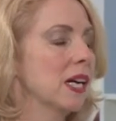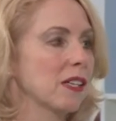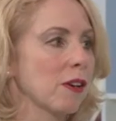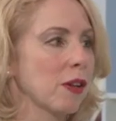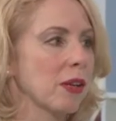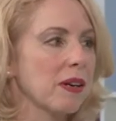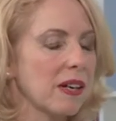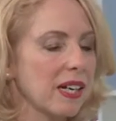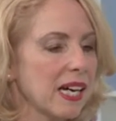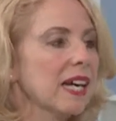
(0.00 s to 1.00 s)
So the
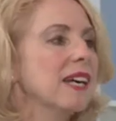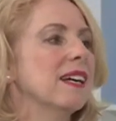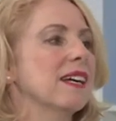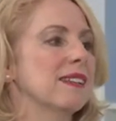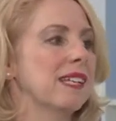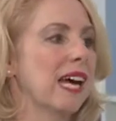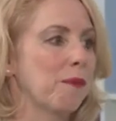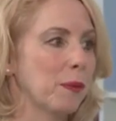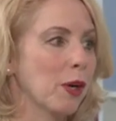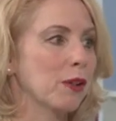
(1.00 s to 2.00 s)
key is to
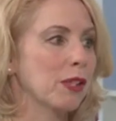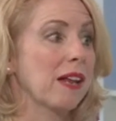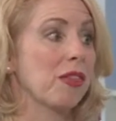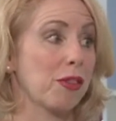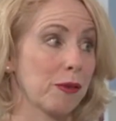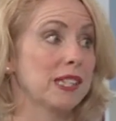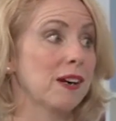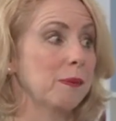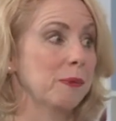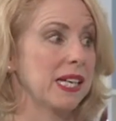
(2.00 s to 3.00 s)
have protein 3 times a